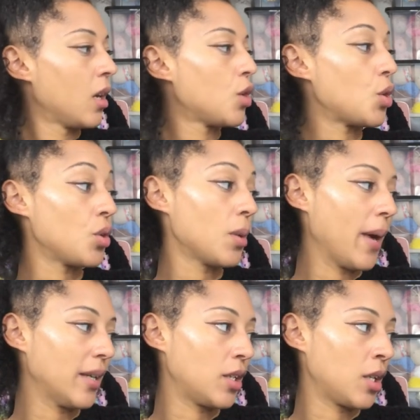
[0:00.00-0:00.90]
to the
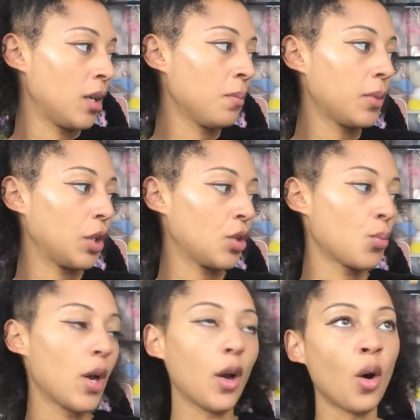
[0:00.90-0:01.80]
pattern, because
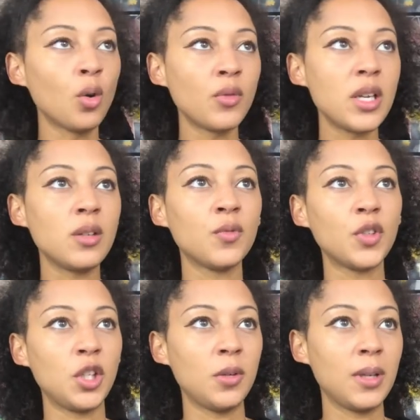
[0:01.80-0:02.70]
my whole reason for
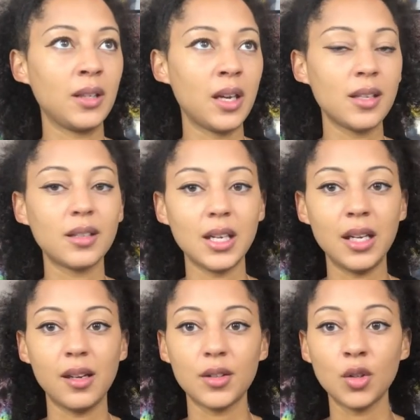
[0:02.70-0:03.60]
doing this
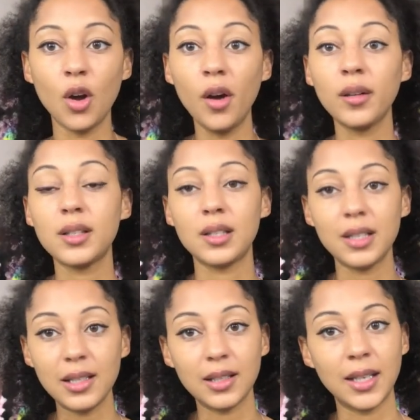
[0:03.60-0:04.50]
is not only to
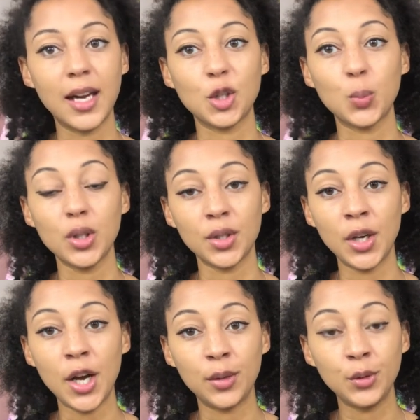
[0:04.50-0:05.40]
de-stash but to
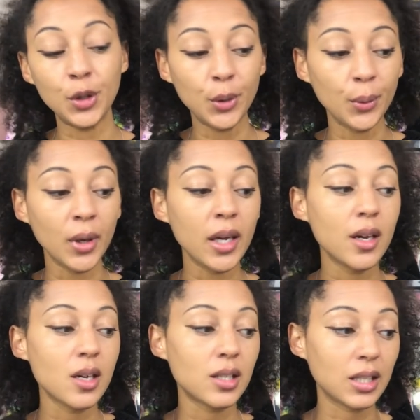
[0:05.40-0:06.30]
learn new
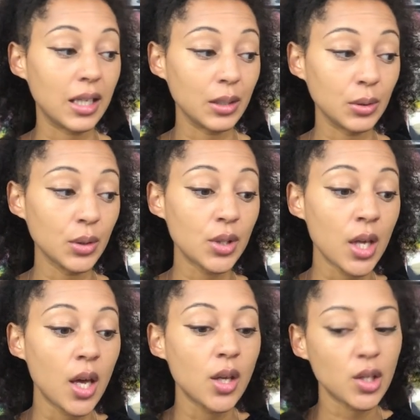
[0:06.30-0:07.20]
skills
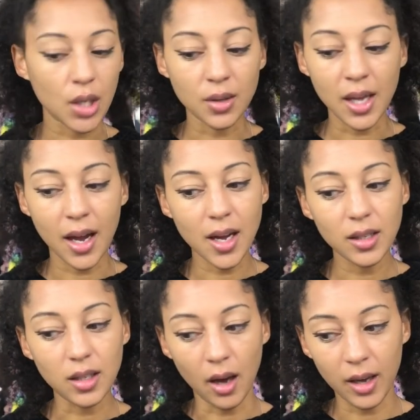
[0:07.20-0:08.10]
so
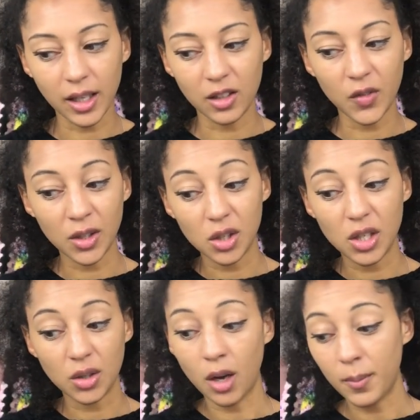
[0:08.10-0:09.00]
that I can eventually
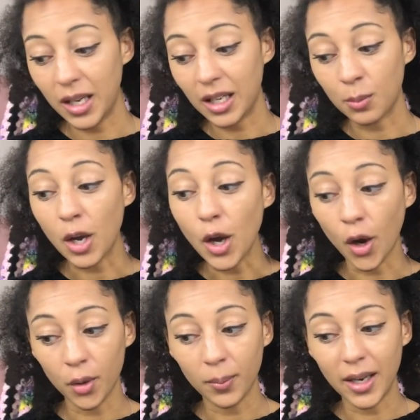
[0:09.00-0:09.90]
start making my
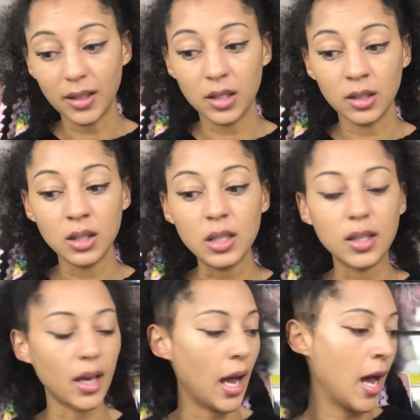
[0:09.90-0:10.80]
own
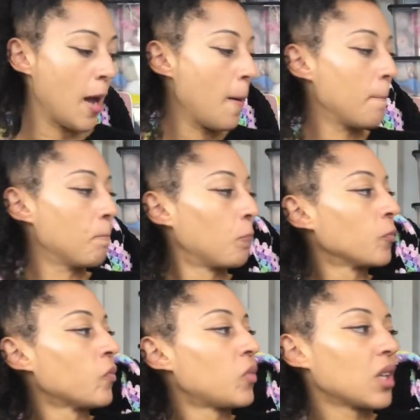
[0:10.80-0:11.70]
patterns. And
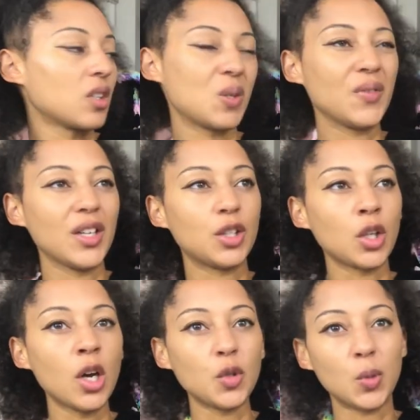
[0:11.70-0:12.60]
so if I
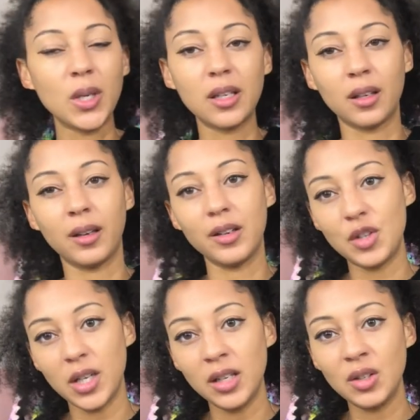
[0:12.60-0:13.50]
start tweaking it and
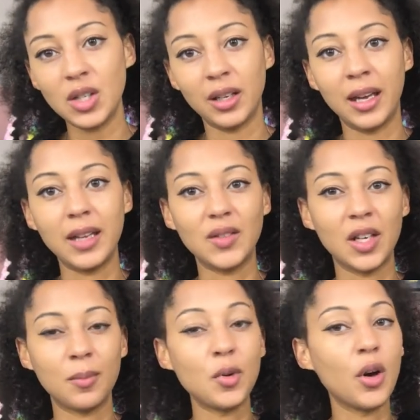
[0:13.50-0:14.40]
changing it, then
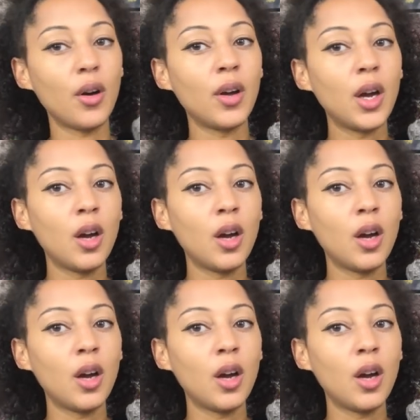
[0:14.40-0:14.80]
I'm not